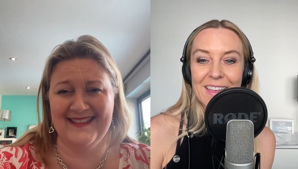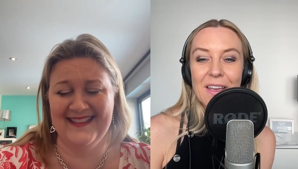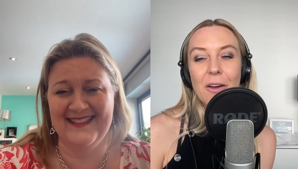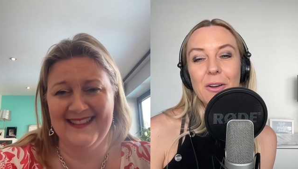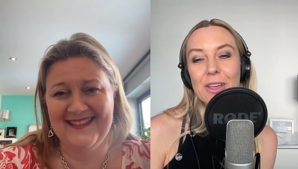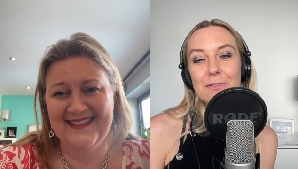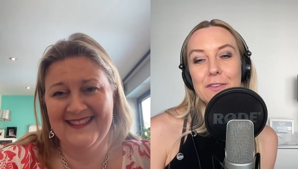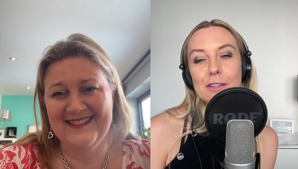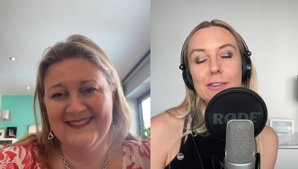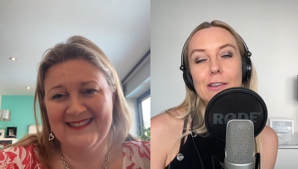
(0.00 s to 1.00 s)
Speaker 1: Well, good for
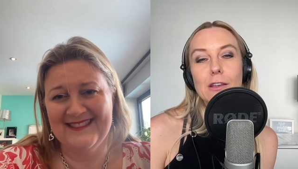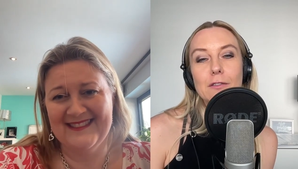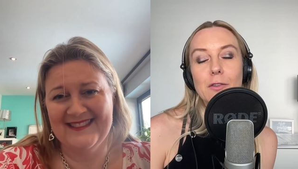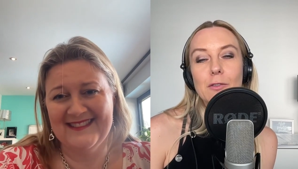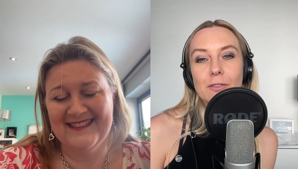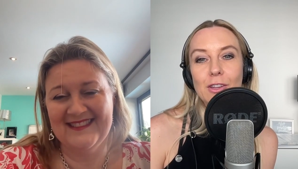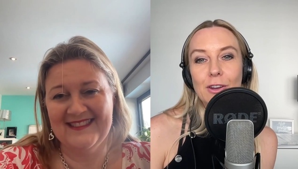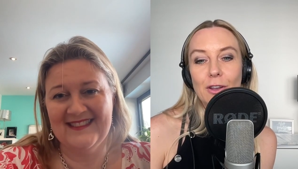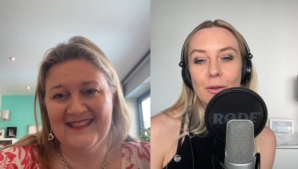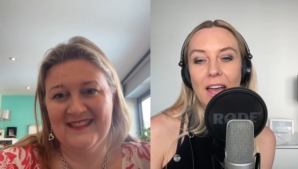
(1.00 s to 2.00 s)
you though for you
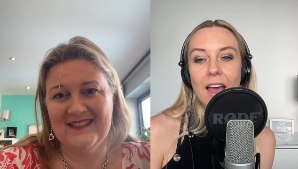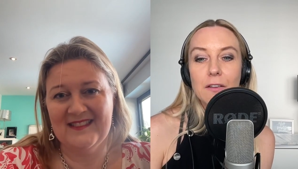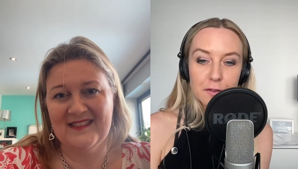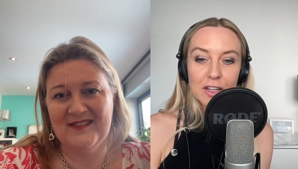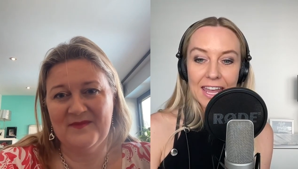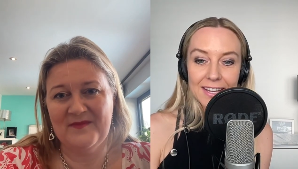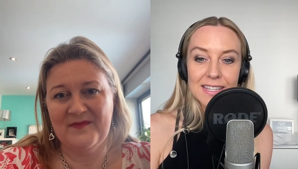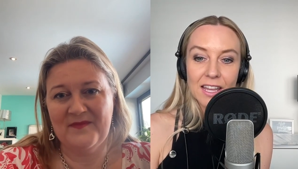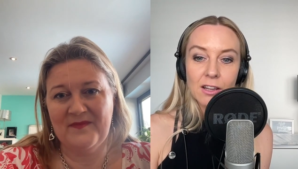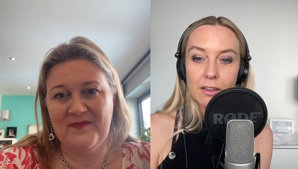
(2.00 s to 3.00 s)
know
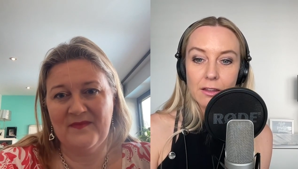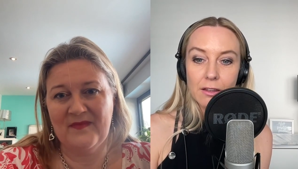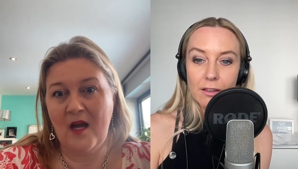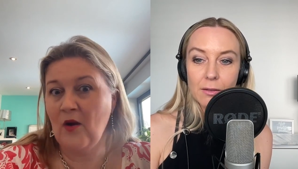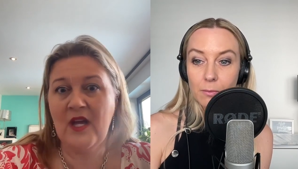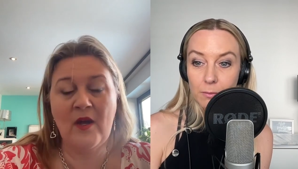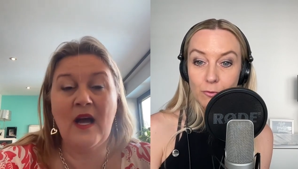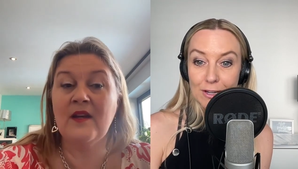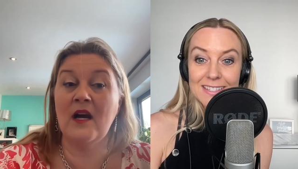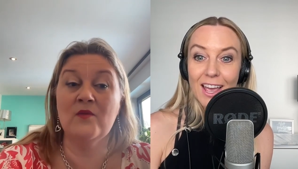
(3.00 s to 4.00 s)
advocating the oh no
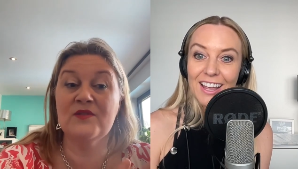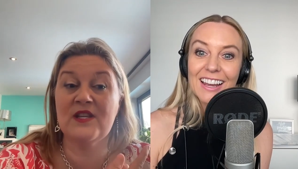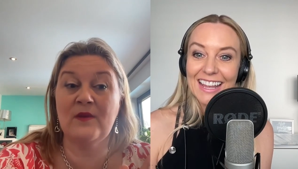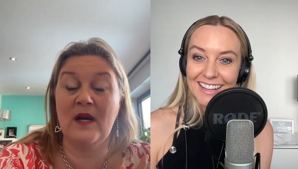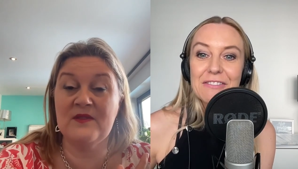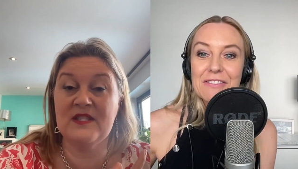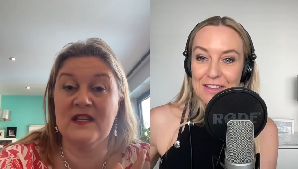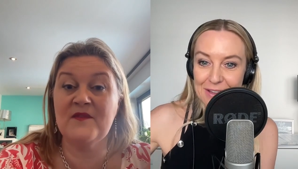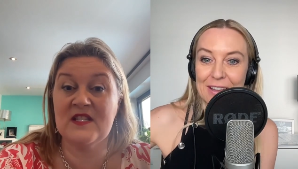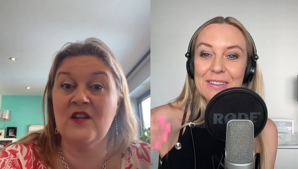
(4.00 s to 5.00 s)
and recycling i of the.
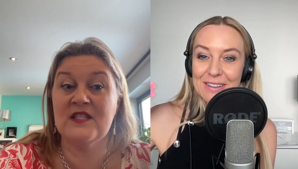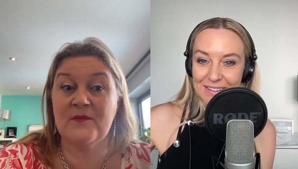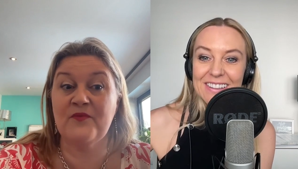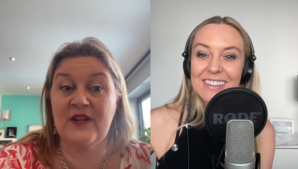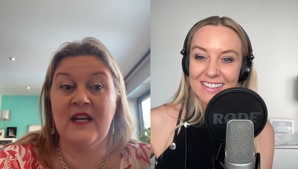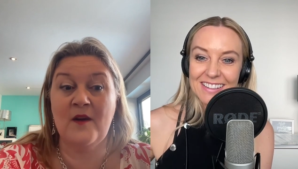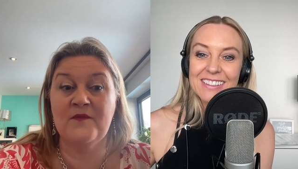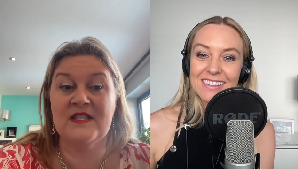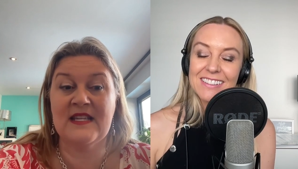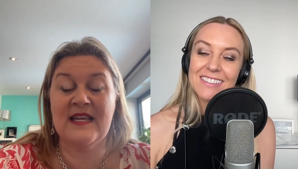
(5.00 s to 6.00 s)
I started
Speaker 2: a
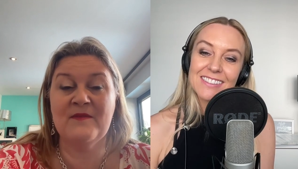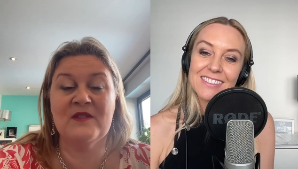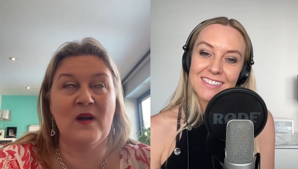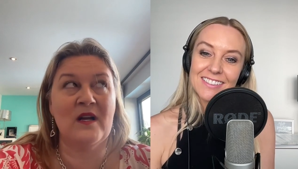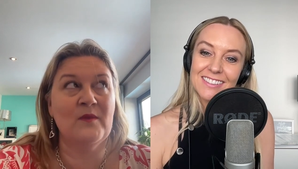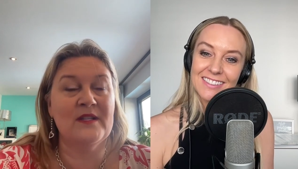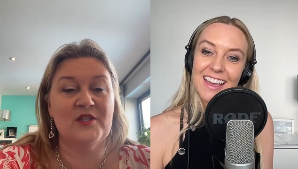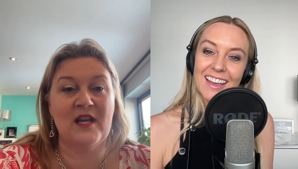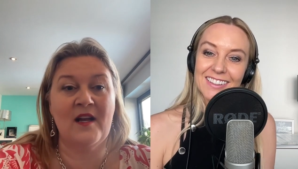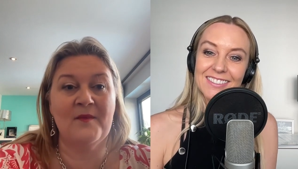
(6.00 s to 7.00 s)
pre-loved scheme as well, which
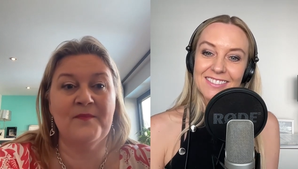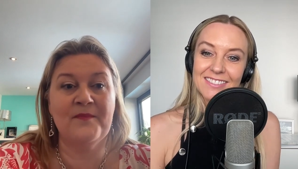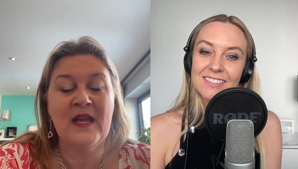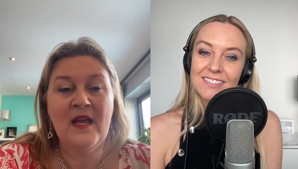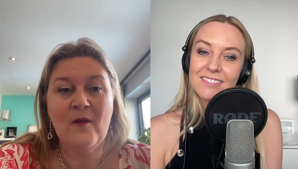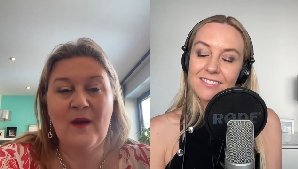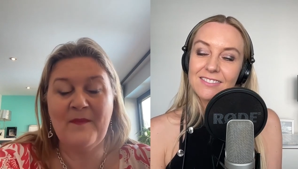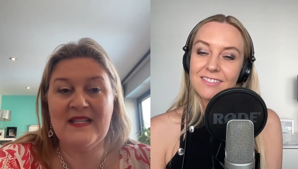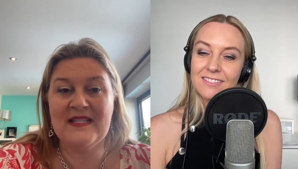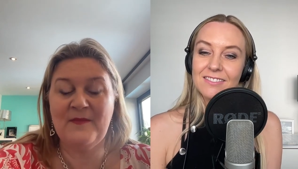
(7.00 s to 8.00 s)
yeah. um, where
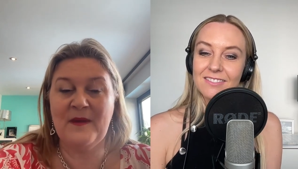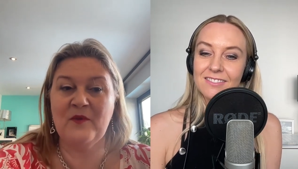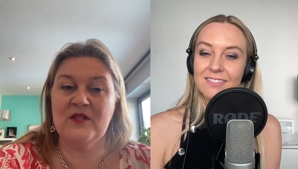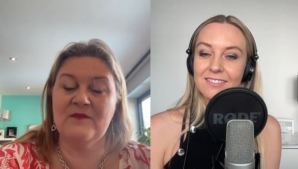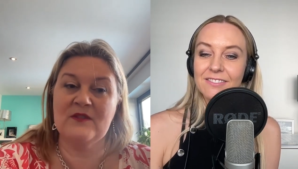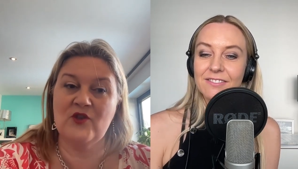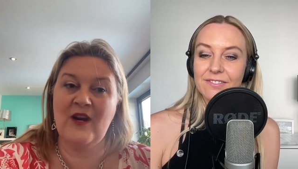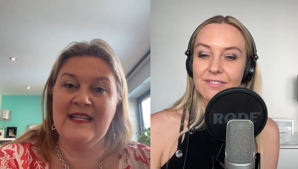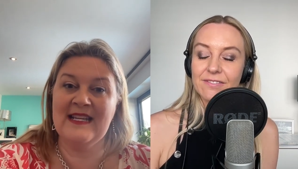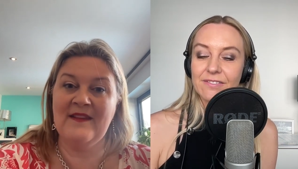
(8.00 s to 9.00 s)
basically people can
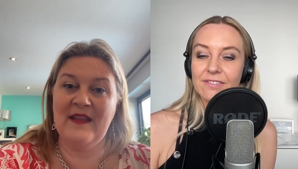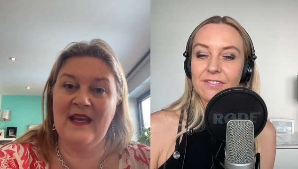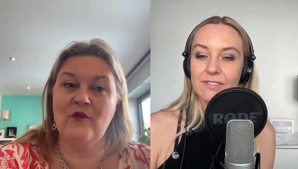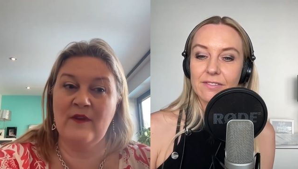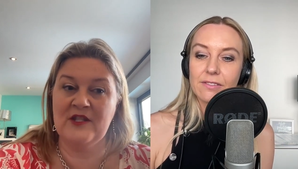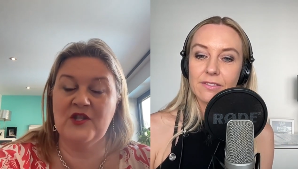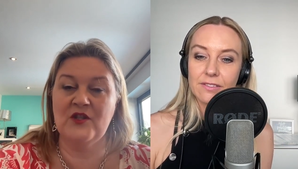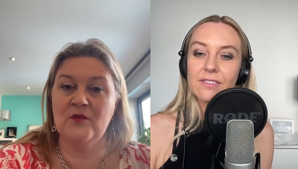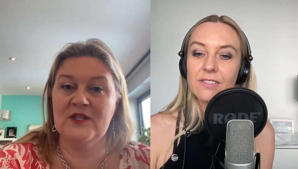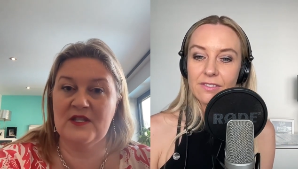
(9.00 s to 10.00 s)
trade in their
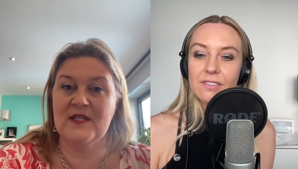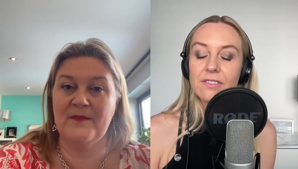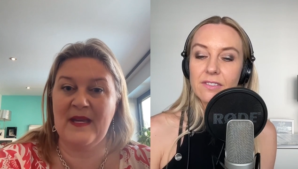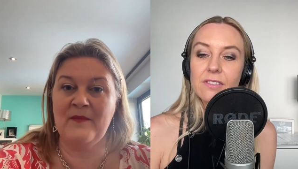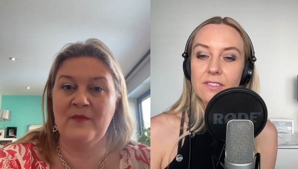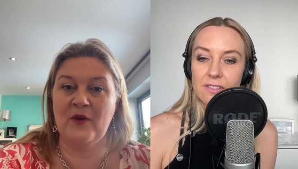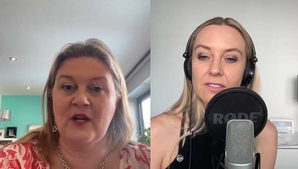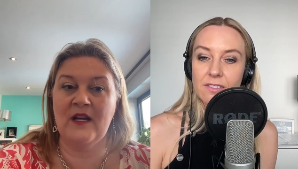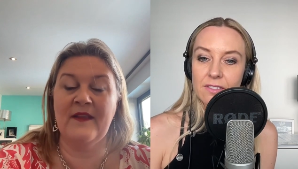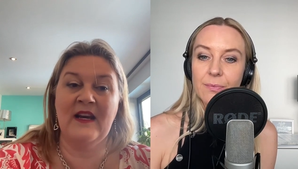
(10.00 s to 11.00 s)
original, which is the baby product, and then I